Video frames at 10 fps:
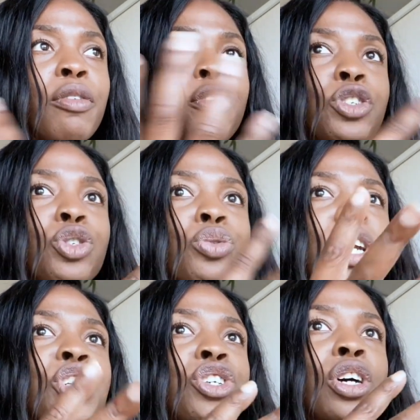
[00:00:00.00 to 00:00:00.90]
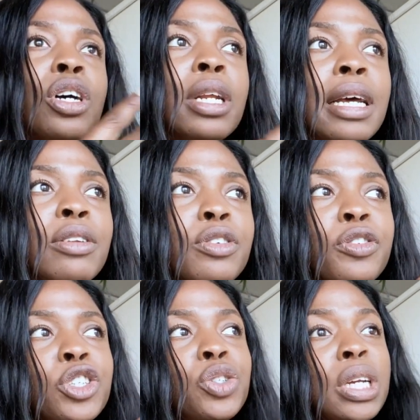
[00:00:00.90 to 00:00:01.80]
frustration and
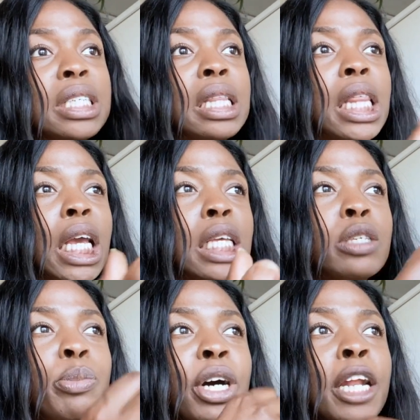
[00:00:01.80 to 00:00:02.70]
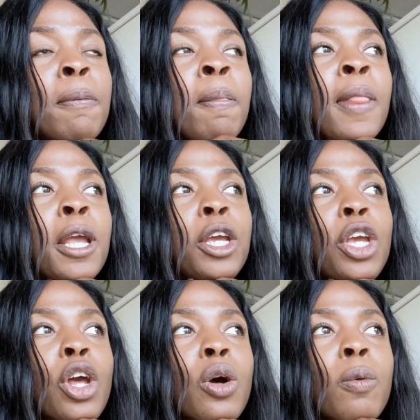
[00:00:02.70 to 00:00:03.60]
frustrating things, but
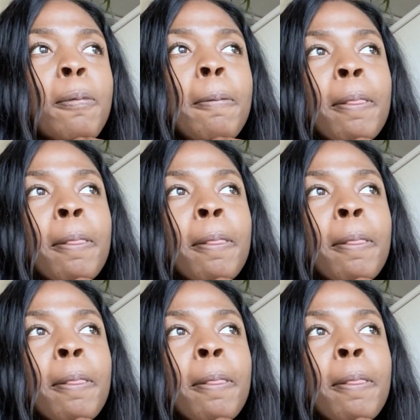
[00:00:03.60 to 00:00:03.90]
you know,